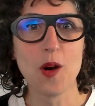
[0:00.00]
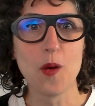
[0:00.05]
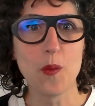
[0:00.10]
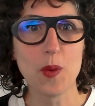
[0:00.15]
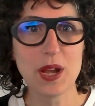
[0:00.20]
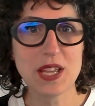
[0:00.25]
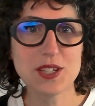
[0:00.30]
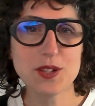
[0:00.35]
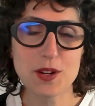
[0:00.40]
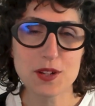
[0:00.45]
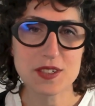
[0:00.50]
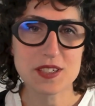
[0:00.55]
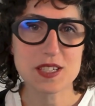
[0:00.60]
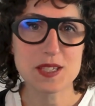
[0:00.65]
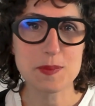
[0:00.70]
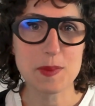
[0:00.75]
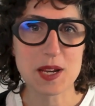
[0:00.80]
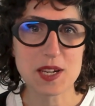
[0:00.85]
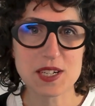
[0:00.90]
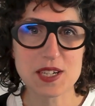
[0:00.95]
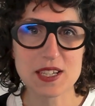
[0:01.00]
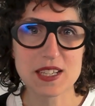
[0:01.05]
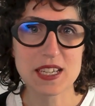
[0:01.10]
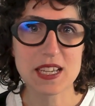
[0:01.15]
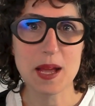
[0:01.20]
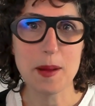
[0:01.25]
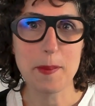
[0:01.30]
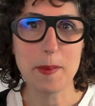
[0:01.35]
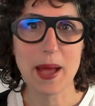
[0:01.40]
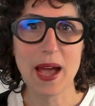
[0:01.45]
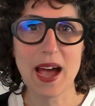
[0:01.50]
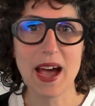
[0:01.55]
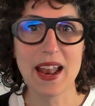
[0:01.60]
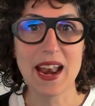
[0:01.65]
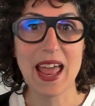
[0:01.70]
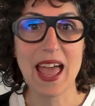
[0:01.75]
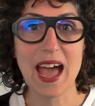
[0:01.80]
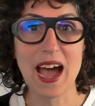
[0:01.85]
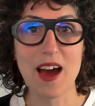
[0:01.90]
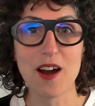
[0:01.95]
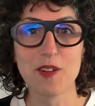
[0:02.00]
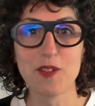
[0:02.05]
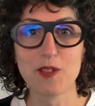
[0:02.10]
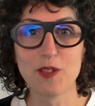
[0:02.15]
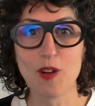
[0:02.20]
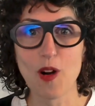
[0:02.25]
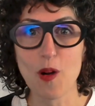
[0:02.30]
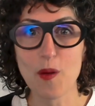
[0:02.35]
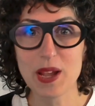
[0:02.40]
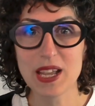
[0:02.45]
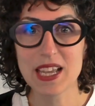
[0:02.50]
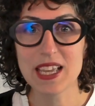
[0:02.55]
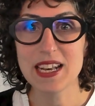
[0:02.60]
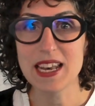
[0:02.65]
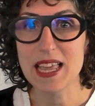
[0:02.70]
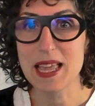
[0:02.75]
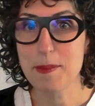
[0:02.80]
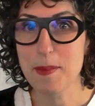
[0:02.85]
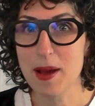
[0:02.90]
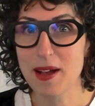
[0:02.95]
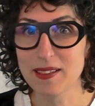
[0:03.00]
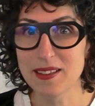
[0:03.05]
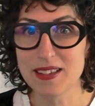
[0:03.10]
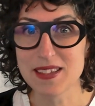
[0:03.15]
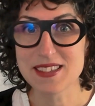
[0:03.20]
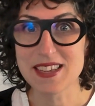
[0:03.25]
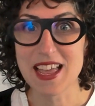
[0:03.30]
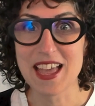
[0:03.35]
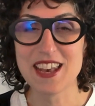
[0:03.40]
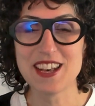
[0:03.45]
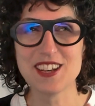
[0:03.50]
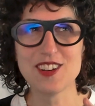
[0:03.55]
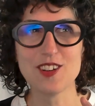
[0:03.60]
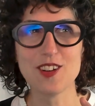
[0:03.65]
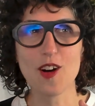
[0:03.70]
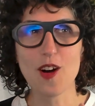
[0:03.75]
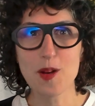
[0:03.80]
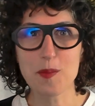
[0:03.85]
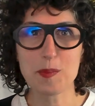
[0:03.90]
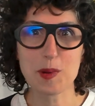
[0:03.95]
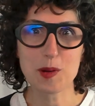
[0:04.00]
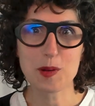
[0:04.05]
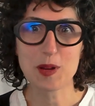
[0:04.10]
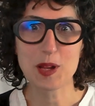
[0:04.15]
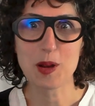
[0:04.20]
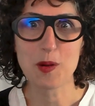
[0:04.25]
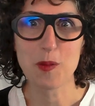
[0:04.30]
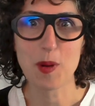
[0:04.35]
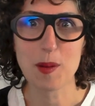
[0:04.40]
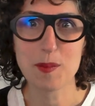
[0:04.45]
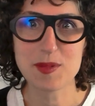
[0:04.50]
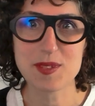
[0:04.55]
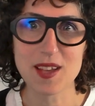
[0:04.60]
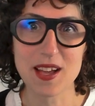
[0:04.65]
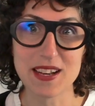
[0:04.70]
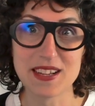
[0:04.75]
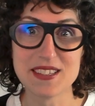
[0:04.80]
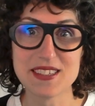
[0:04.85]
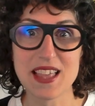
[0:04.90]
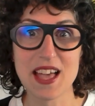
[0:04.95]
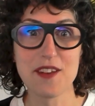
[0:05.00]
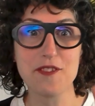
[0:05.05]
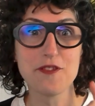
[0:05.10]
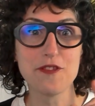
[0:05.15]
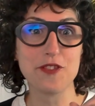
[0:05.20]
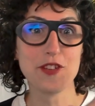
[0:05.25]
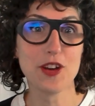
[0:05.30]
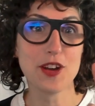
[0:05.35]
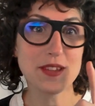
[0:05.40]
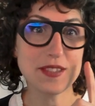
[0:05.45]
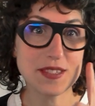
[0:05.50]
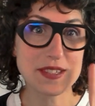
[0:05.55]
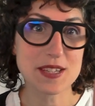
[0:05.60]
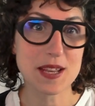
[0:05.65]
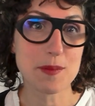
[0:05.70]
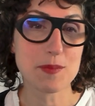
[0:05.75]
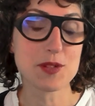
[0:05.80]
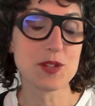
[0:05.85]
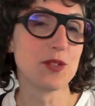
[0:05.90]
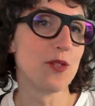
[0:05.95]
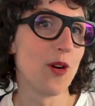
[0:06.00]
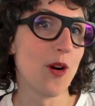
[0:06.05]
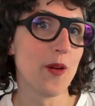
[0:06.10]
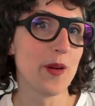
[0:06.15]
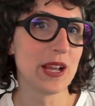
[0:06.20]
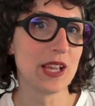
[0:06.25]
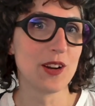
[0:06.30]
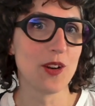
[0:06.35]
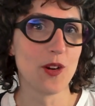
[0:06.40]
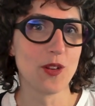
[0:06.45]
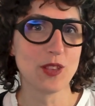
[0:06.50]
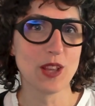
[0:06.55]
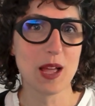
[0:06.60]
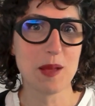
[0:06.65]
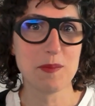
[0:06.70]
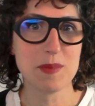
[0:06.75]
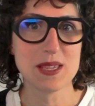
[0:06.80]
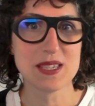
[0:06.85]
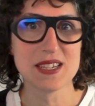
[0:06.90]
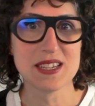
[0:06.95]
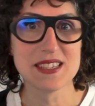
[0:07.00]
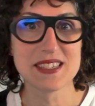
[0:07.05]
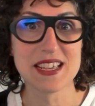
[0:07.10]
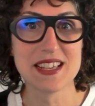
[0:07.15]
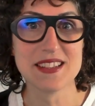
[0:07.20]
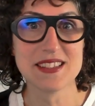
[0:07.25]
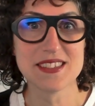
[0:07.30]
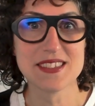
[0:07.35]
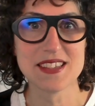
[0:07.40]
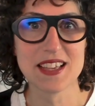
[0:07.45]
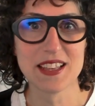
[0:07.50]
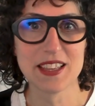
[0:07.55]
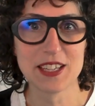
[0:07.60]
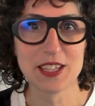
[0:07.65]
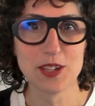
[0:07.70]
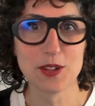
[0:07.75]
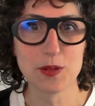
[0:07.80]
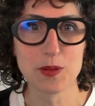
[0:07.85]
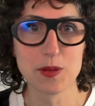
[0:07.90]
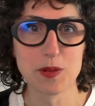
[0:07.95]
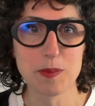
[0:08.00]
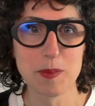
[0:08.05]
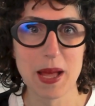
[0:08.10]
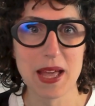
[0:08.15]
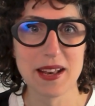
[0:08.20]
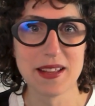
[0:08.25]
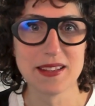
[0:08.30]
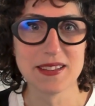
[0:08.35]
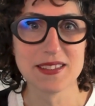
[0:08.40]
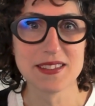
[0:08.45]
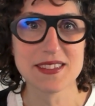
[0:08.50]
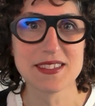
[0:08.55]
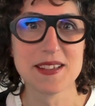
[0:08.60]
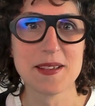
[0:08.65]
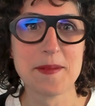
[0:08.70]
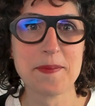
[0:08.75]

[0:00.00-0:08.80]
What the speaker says: We talked especially about how growing an email list and not building a website is that first step to growing an online business and selling your quilt patterns.